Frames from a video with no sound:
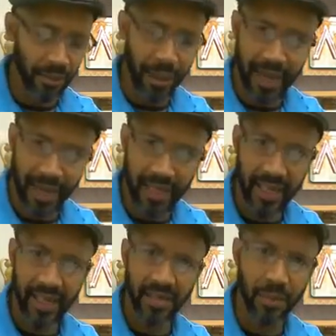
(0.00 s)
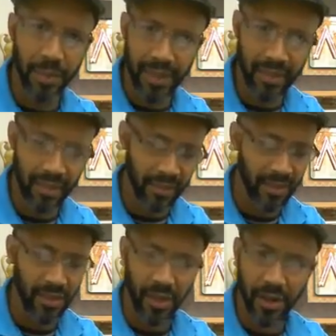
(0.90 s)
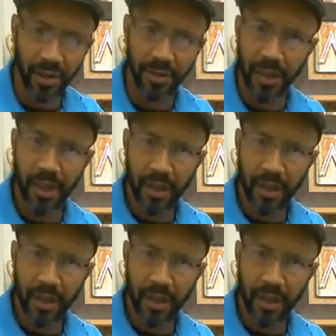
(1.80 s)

pancakes, biscuits, syrup,